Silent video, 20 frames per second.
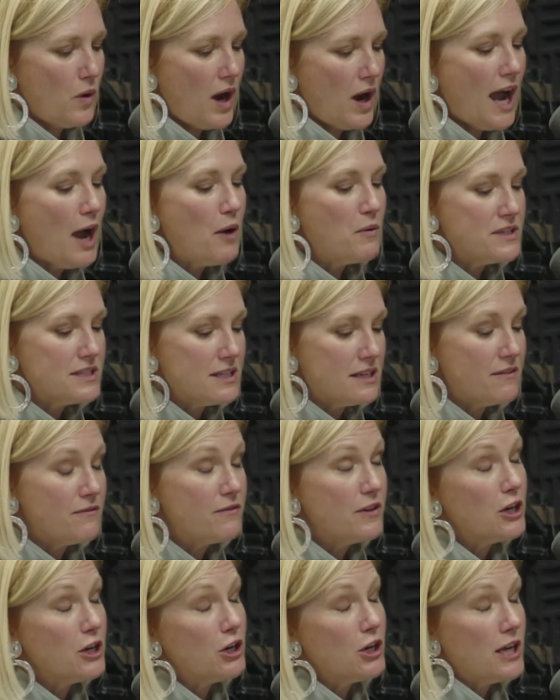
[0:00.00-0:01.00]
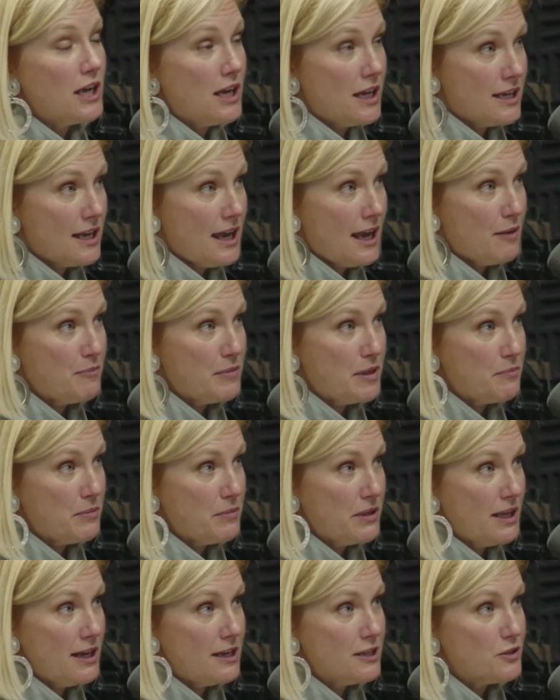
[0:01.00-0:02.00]
I was in a very unhappy
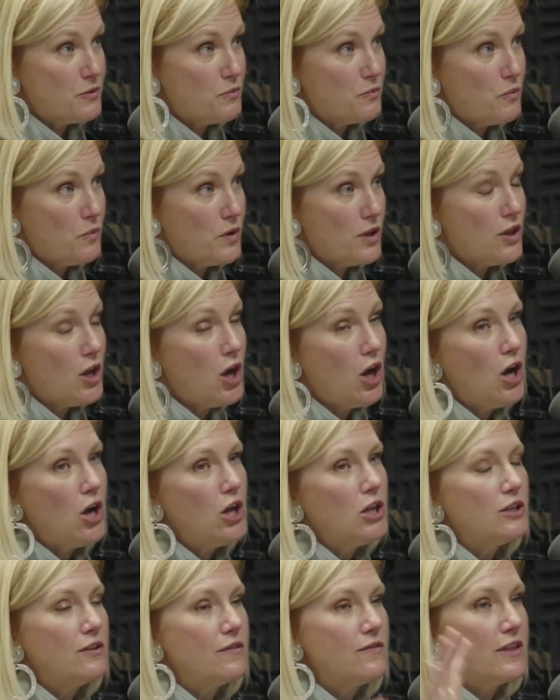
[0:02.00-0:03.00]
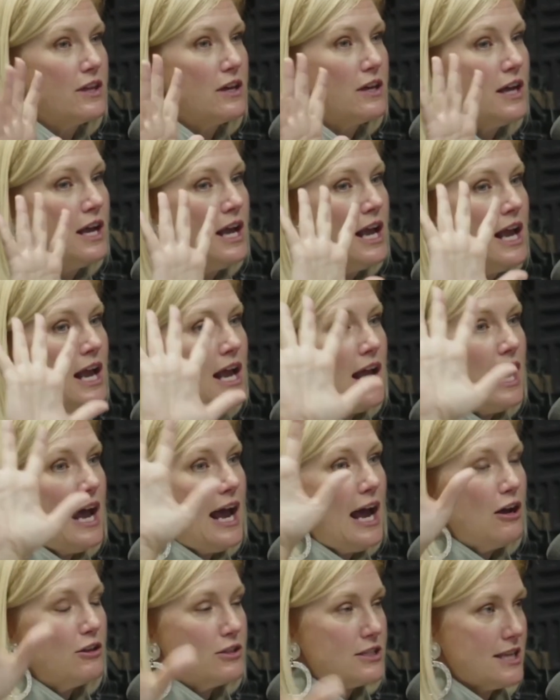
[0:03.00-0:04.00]
place with all of the
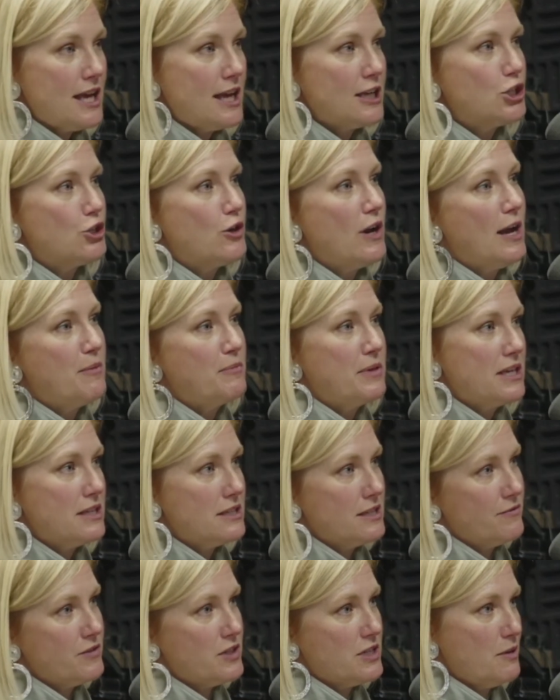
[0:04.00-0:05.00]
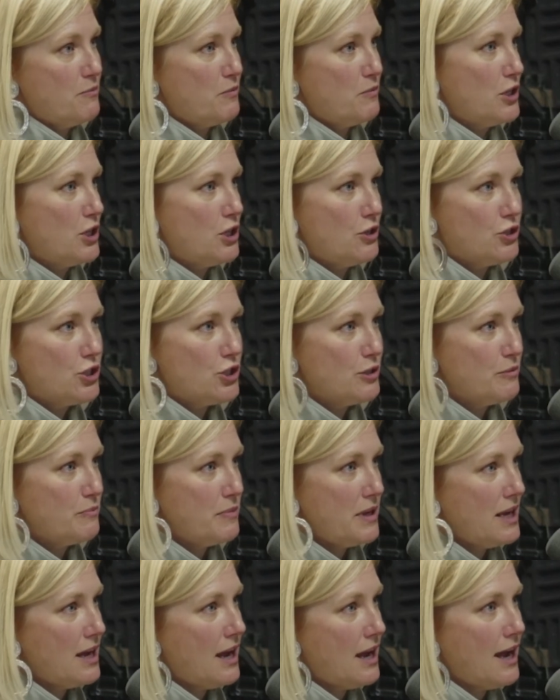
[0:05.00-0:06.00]
outside trappings of someone who should
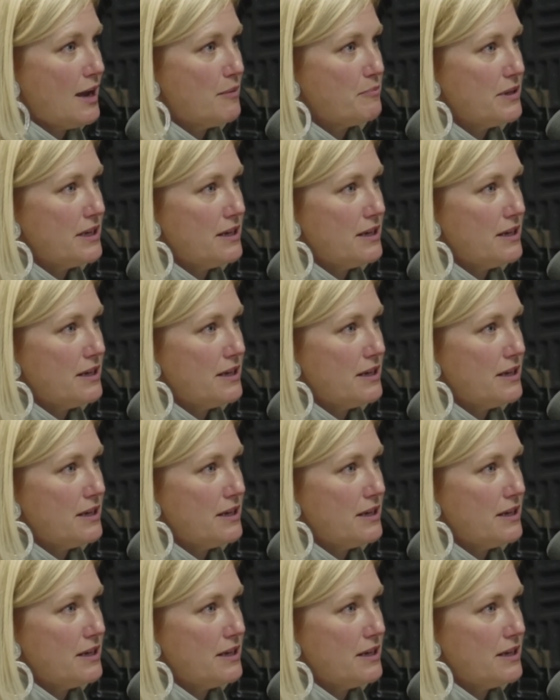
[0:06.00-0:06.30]
be happy.